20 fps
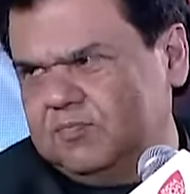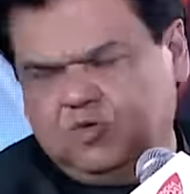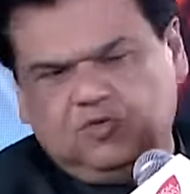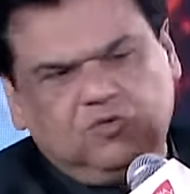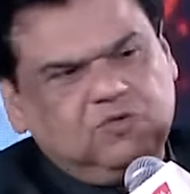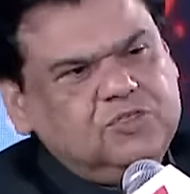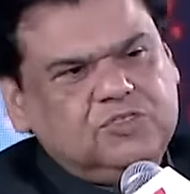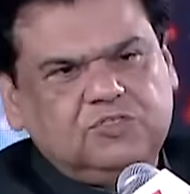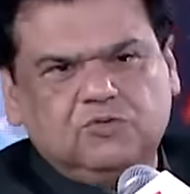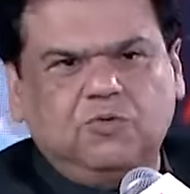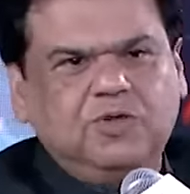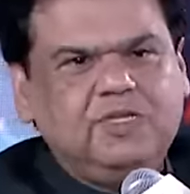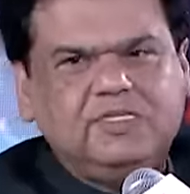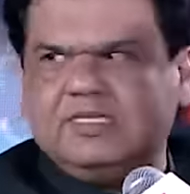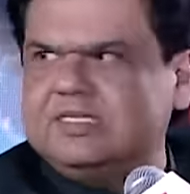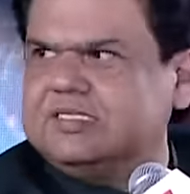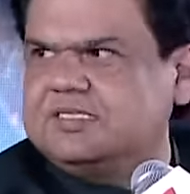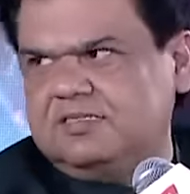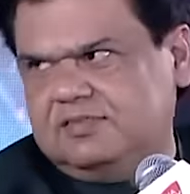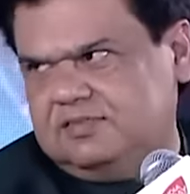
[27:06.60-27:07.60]
It's only
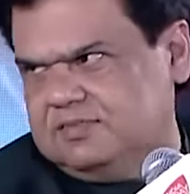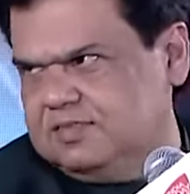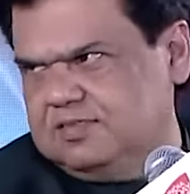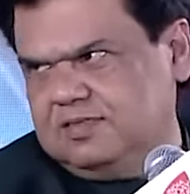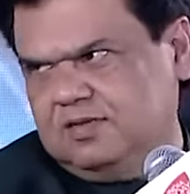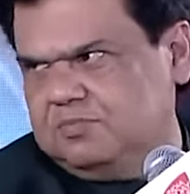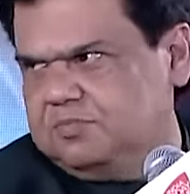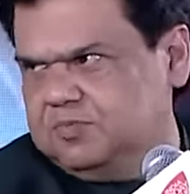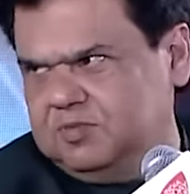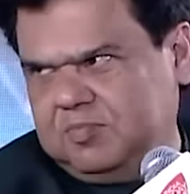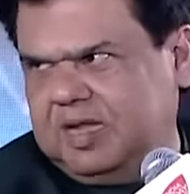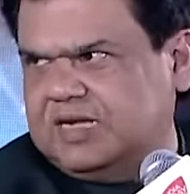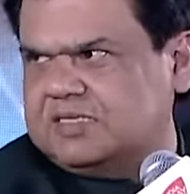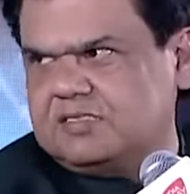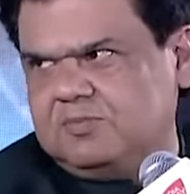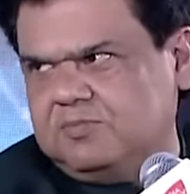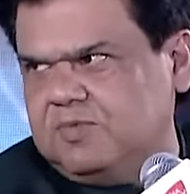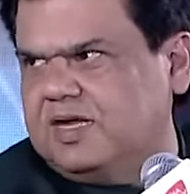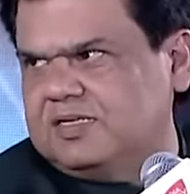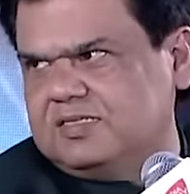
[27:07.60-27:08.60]
600, uh,
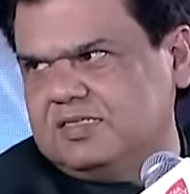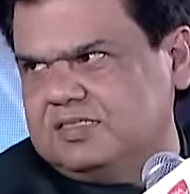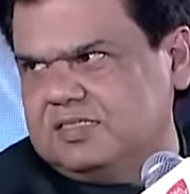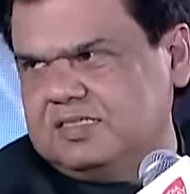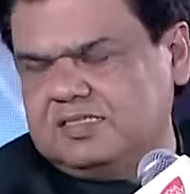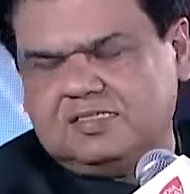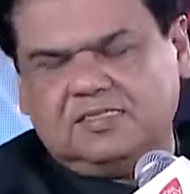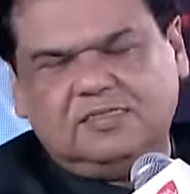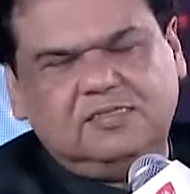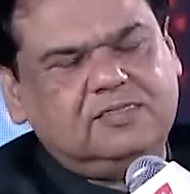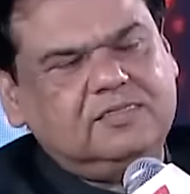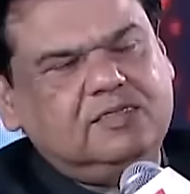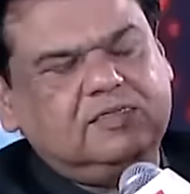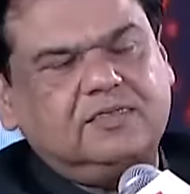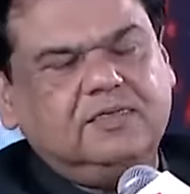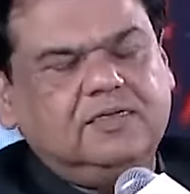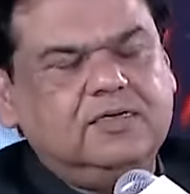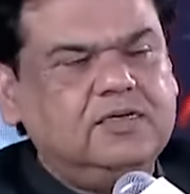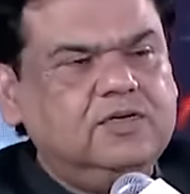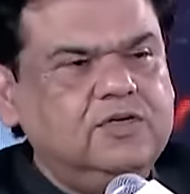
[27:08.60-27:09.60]
maximum marks is 600.
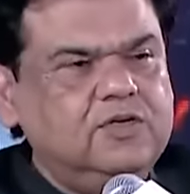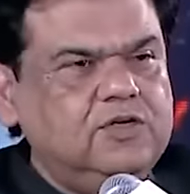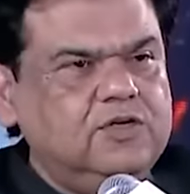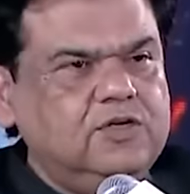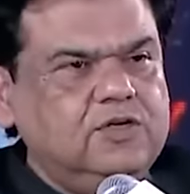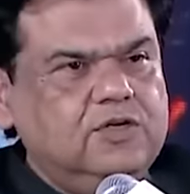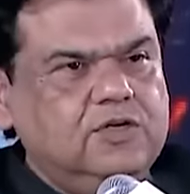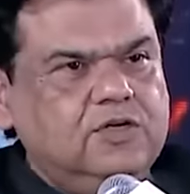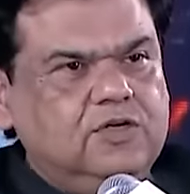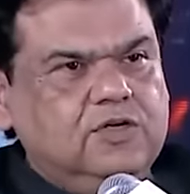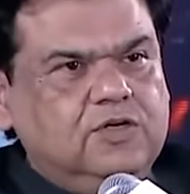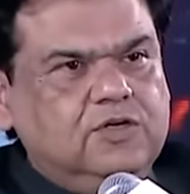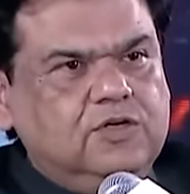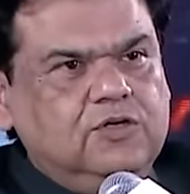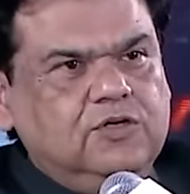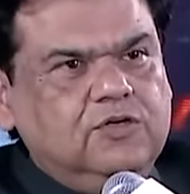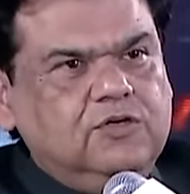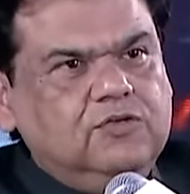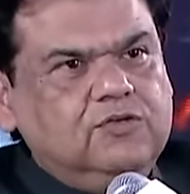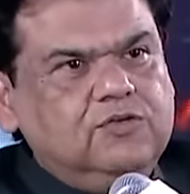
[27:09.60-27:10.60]

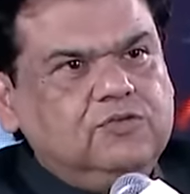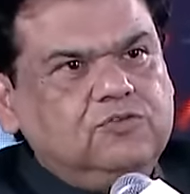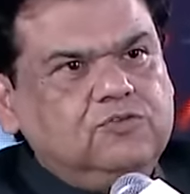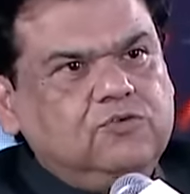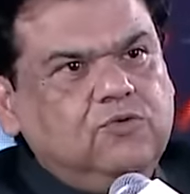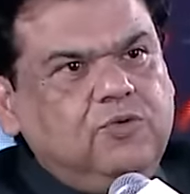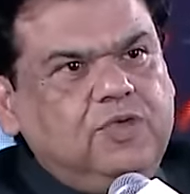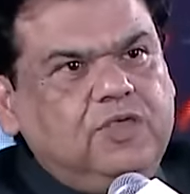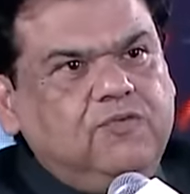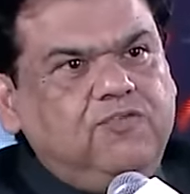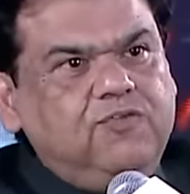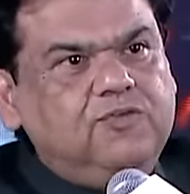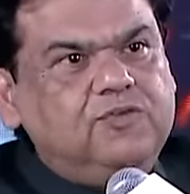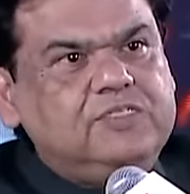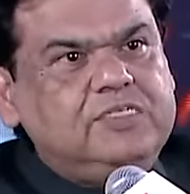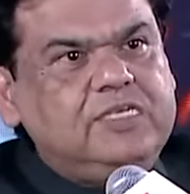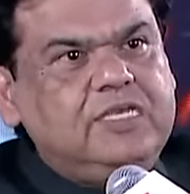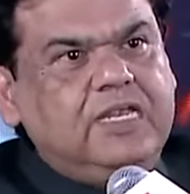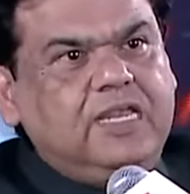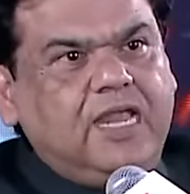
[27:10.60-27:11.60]
So if you
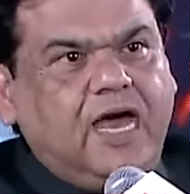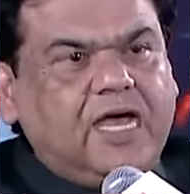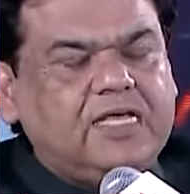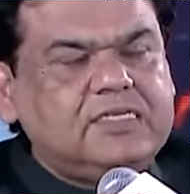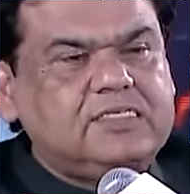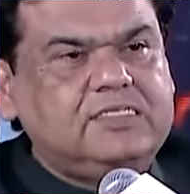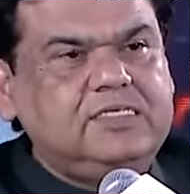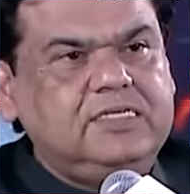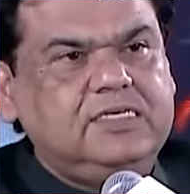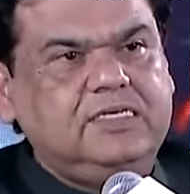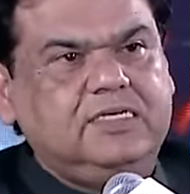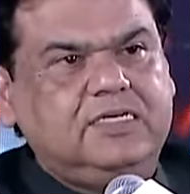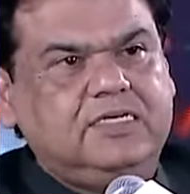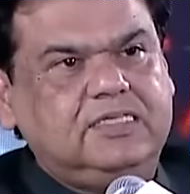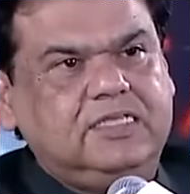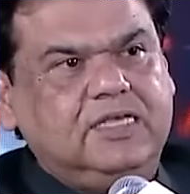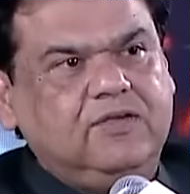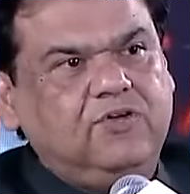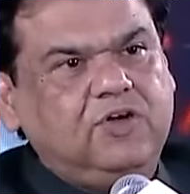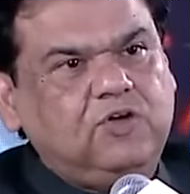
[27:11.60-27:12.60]
see last year,
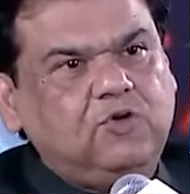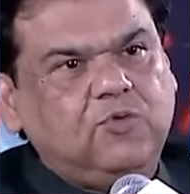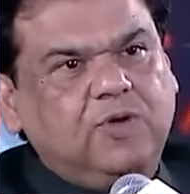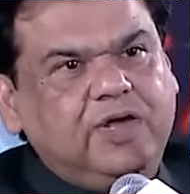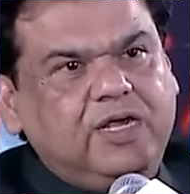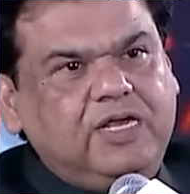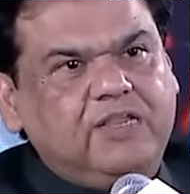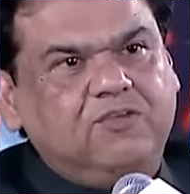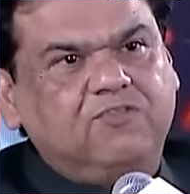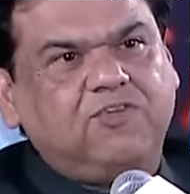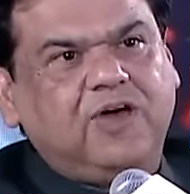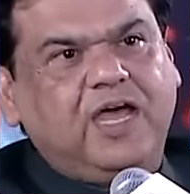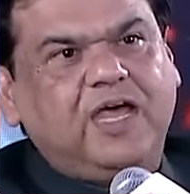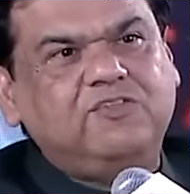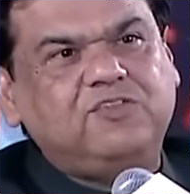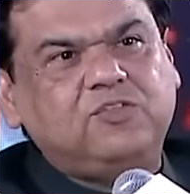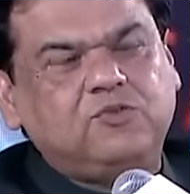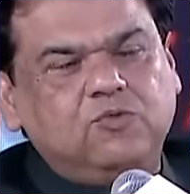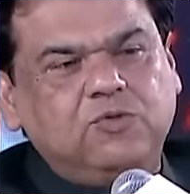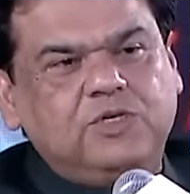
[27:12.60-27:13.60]
there were
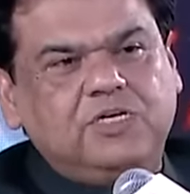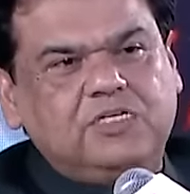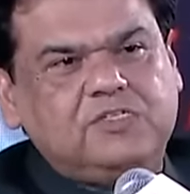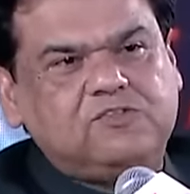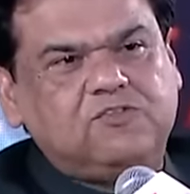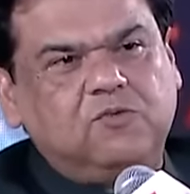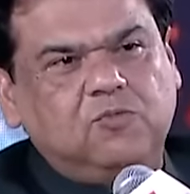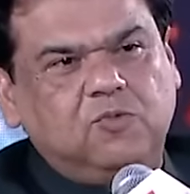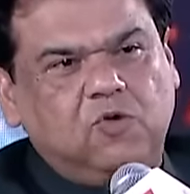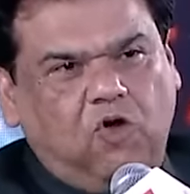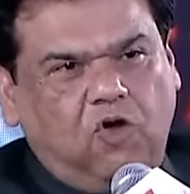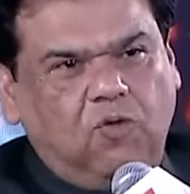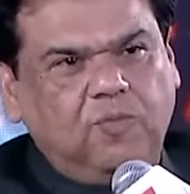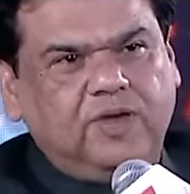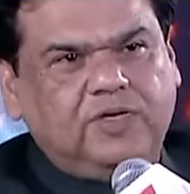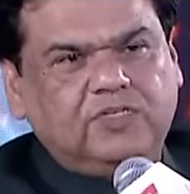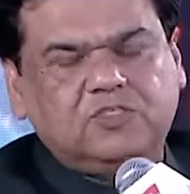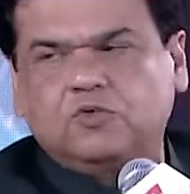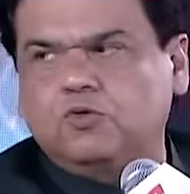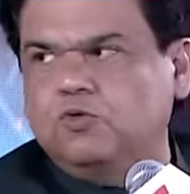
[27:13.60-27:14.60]
25 students from
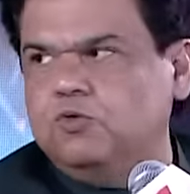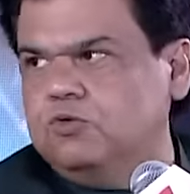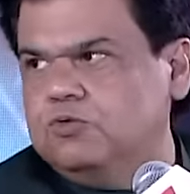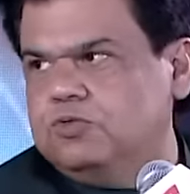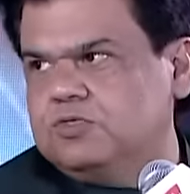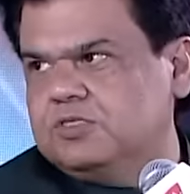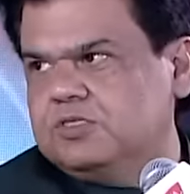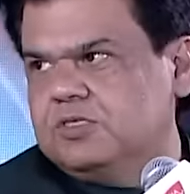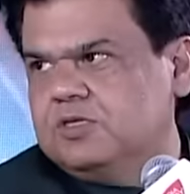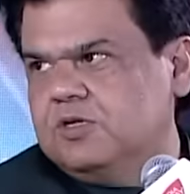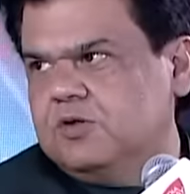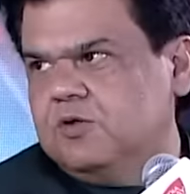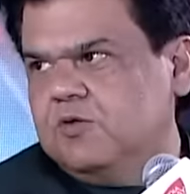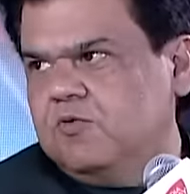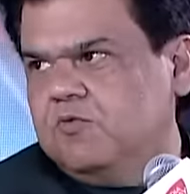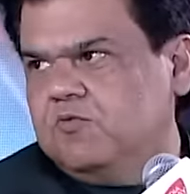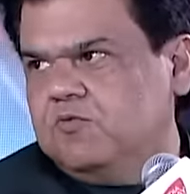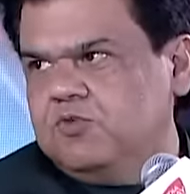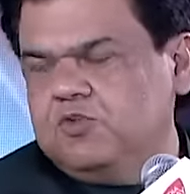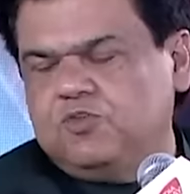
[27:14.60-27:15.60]
government schools
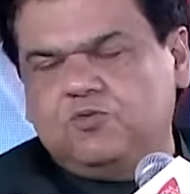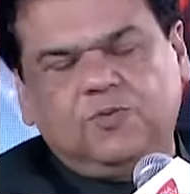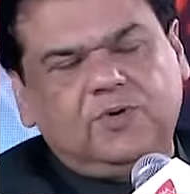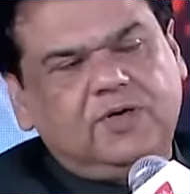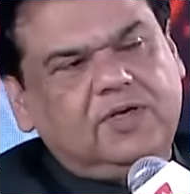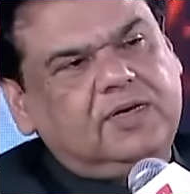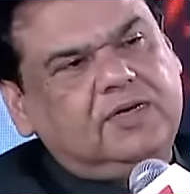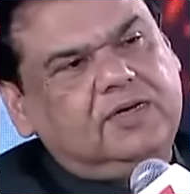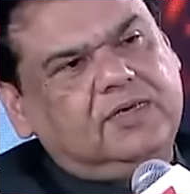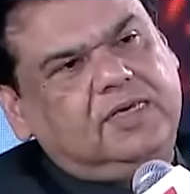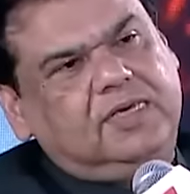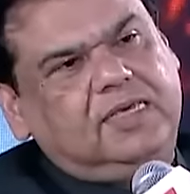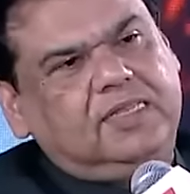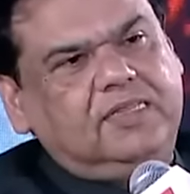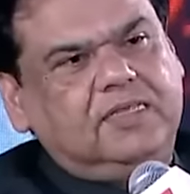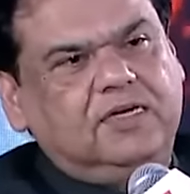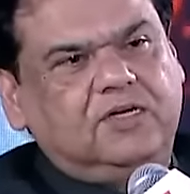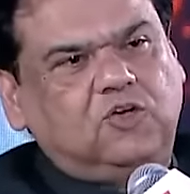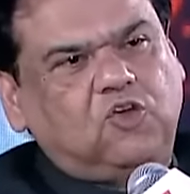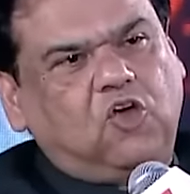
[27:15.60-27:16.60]
which were in
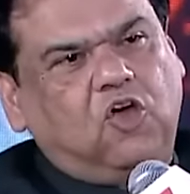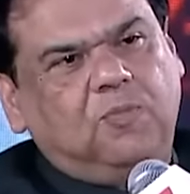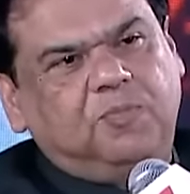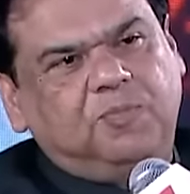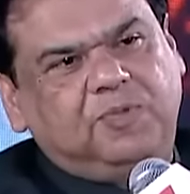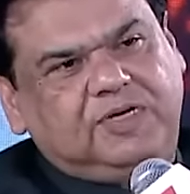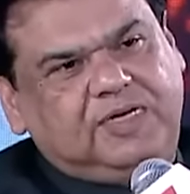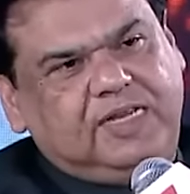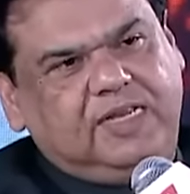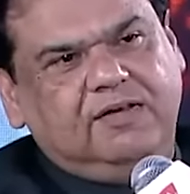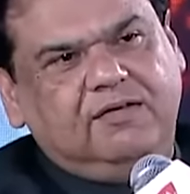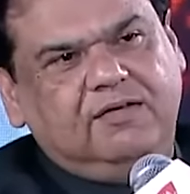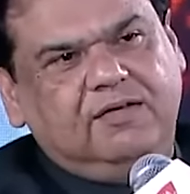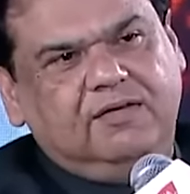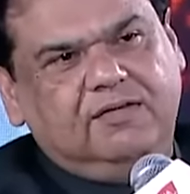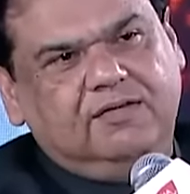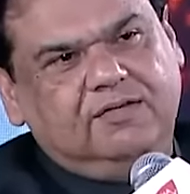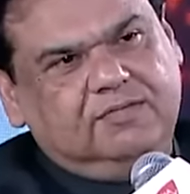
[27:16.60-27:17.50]
the top 10